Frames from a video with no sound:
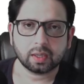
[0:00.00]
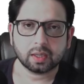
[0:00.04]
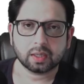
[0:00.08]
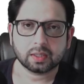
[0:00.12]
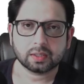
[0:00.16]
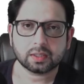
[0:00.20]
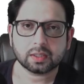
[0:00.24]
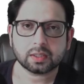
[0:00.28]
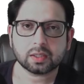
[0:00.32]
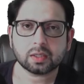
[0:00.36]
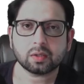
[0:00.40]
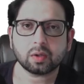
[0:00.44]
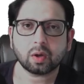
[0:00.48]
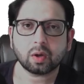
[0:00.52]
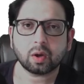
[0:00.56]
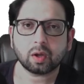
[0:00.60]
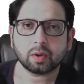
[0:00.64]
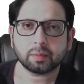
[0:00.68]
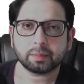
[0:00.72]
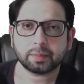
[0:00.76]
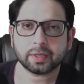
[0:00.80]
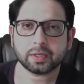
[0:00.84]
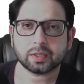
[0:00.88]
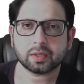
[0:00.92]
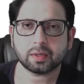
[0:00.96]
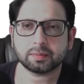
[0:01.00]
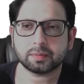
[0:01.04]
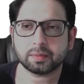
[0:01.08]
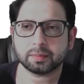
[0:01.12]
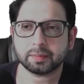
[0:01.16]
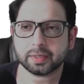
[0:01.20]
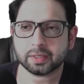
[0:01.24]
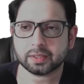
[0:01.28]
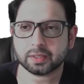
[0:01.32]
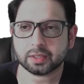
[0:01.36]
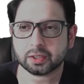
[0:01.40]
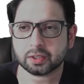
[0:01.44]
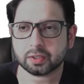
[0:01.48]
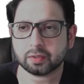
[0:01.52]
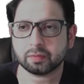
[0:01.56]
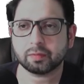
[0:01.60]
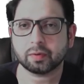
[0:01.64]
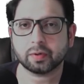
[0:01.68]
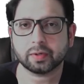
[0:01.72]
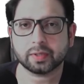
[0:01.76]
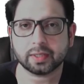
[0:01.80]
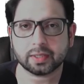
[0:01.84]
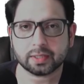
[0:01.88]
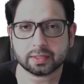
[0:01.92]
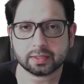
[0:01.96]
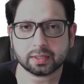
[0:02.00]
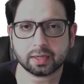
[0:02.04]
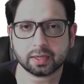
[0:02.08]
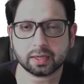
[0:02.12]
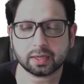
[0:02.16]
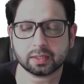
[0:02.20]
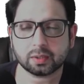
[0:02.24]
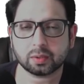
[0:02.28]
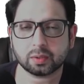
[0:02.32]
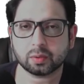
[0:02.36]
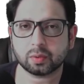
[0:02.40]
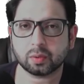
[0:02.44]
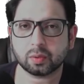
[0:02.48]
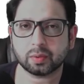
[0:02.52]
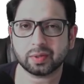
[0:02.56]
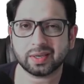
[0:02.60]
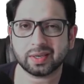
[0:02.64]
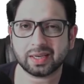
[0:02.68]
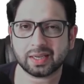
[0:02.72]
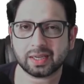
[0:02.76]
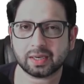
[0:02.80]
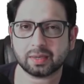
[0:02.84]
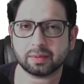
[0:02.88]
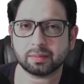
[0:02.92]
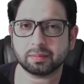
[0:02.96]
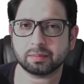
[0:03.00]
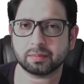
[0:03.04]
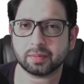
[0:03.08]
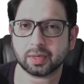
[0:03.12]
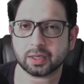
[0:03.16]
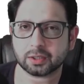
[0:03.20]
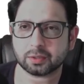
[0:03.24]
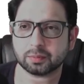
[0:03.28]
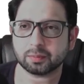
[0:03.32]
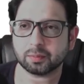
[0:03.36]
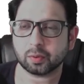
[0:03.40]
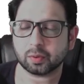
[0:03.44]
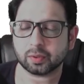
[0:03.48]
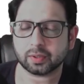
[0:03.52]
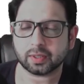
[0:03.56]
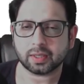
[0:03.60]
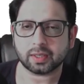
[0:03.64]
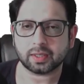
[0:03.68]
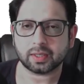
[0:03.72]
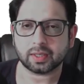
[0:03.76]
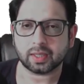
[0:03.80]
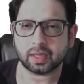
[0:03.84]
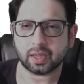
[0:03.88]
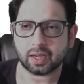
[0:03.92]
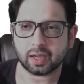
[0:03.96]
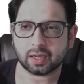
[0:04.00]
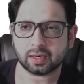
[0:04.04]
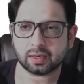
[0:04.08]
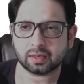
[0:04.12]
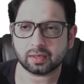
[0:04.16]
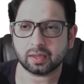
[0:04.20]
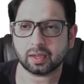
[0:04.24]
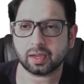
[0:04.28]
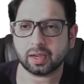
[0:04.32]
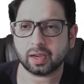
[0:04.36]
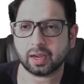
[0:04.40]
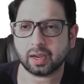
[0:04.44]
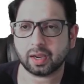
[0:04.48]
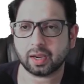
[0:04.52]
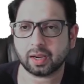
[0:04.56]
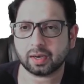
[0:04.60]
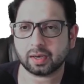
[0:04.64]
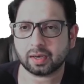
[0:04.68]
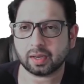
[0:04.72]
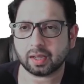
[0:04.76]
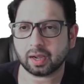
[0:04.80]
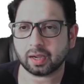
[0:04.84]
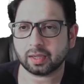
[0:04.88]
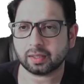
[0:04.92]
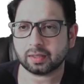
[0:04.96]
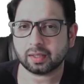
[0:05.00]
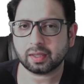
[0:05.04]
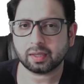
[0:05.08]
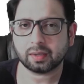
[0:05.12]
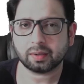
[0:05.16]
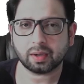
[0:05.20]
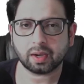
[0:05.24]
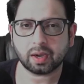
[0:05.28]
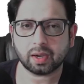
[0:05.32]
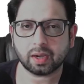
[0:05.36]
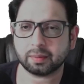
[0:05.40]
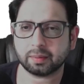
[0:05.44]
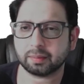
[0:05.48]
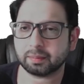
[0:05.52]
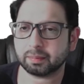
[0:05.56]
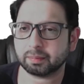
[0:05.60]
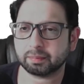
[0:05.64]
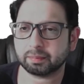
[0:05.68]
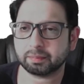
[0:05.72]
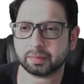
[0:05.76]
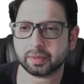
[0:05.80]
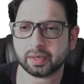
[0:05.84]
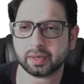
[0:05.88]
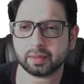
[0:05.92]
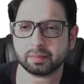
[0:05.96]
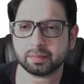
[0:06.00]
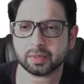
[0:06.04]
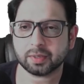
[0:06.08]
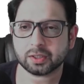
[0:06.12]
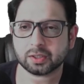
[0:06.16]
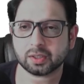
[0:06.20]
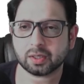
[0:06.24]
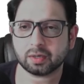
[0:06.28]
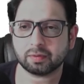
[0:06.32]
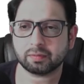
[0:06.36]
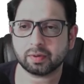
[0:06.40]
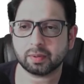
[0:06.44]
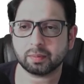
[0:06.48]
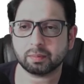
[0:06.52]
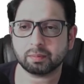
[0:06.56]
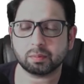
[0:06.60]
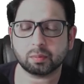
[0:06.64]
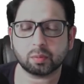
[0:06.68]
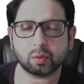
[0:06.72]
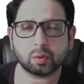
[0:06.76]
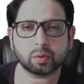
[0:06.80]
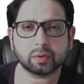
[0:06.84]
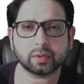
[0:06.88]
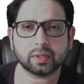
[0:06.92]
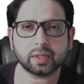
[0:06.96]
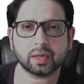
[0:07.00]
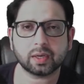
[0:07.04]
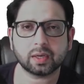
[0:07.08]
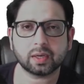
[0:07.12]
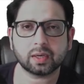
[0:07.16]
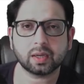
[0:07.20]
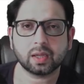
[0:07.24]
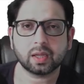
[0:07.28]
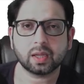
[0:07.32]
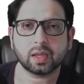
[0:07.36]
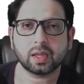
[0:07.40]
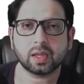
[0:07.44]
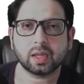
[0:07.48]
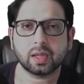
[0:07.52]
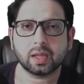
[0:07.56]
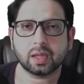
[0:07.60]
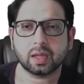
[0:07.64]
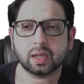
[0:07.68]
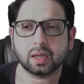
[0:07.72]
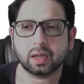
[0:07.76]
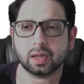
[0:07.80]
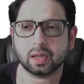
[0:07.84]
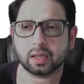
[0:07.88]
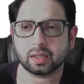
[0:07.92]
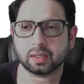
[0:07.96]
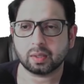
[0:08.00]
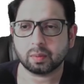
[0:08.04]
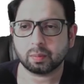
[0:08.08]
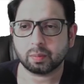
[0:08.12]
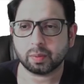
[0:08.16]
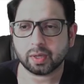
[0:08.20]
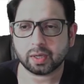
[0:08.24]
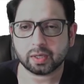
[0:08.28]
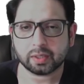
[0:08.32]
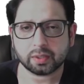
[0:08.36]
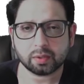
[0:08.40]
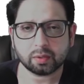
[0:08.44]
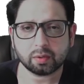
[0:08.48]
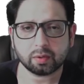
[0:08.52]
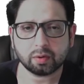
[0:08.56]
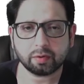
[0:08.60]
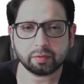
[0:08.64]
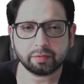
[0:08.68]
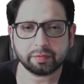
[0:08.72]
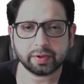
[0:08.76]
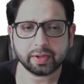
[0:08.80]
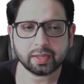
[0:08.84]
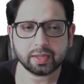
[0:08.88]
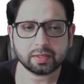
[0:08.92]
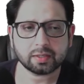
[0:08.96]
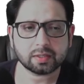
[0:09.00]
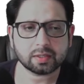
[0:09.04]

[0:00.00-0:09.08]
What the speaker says: This is on-page optimization for this site. You don't need much more than that, and I think I pretty much cover more than the value of it.